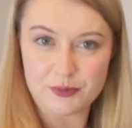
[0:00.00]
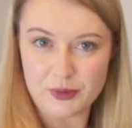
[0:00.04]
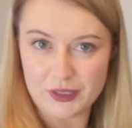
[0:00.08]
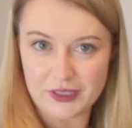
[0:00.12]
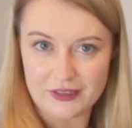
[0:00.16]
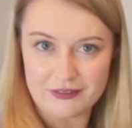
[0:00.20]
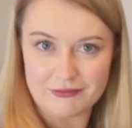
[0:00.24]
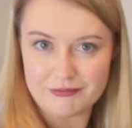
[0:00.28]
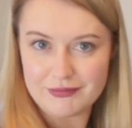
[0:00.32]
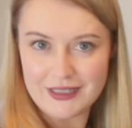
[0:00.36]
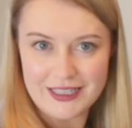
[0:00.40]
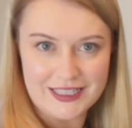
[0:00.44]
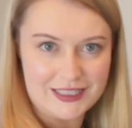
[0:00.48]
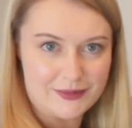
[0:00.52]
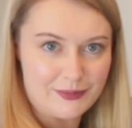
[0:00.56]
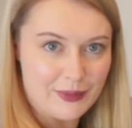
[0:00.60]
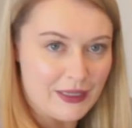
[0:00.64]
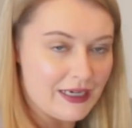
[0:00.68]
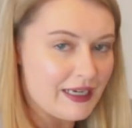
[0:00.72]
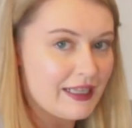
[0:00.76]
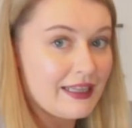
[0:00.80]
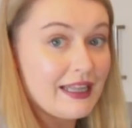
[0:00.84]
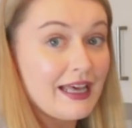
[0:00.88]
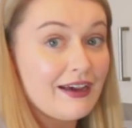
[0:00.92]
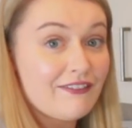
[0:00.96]
but it's
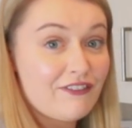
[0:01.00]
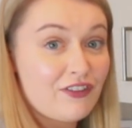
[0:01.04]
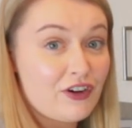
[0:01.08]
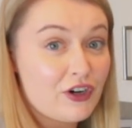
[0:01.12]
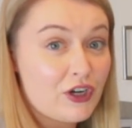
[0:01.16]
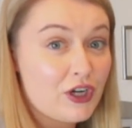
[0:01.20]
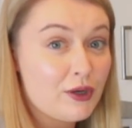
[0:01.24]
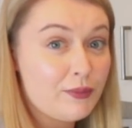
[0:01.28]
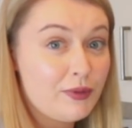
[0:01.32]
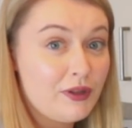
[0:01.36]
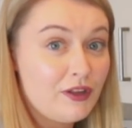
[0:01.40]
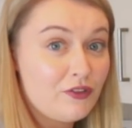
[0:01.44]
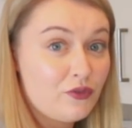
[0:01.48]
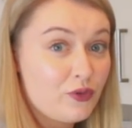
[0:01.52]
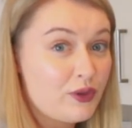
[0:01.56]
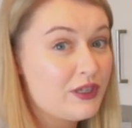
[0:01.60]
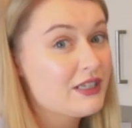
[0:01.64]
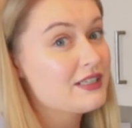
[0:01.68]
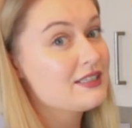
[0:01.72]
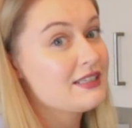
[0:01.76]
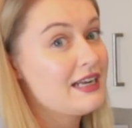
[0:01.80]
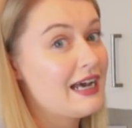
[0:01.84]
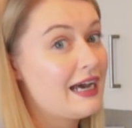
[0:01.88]
been in there for a couple of weeks